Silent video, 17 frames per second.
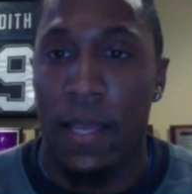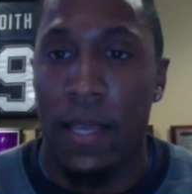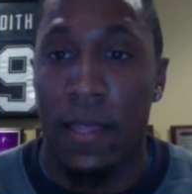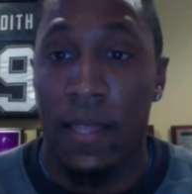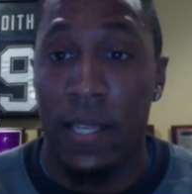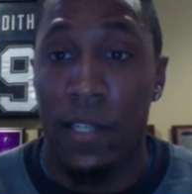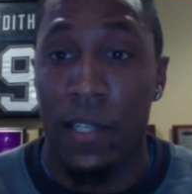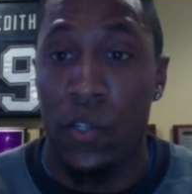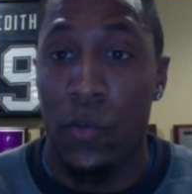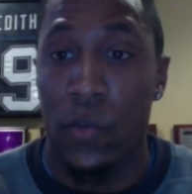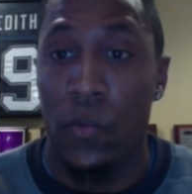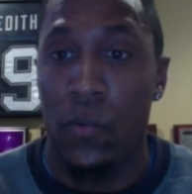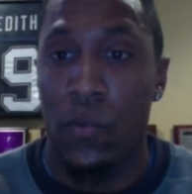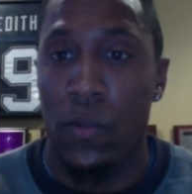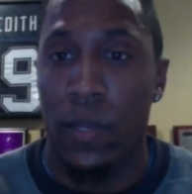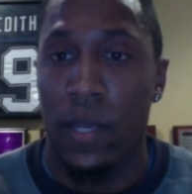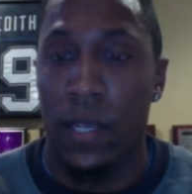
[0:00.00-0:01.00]
and then
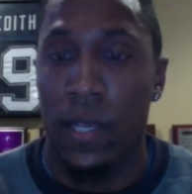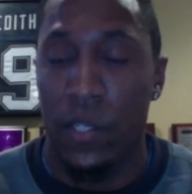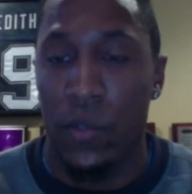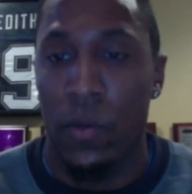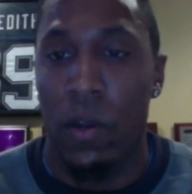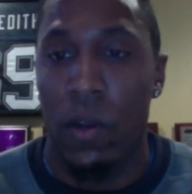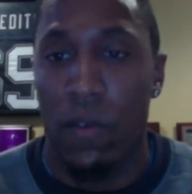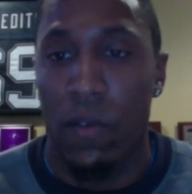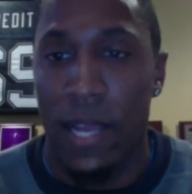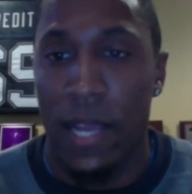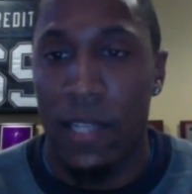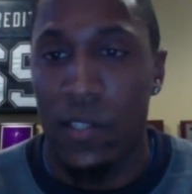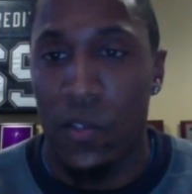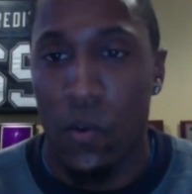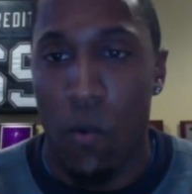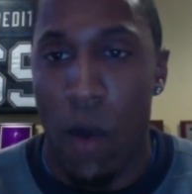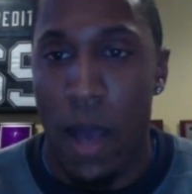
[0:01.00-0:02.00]
into an overhead
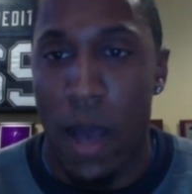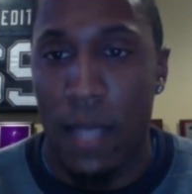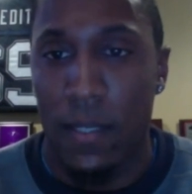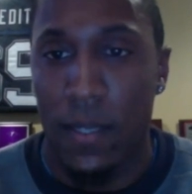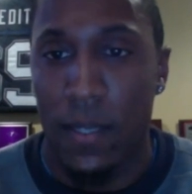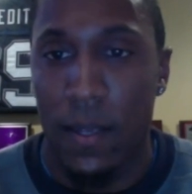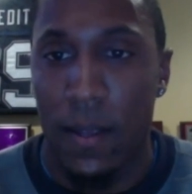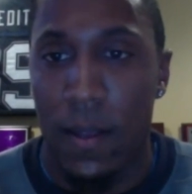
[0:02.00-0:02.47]
squat.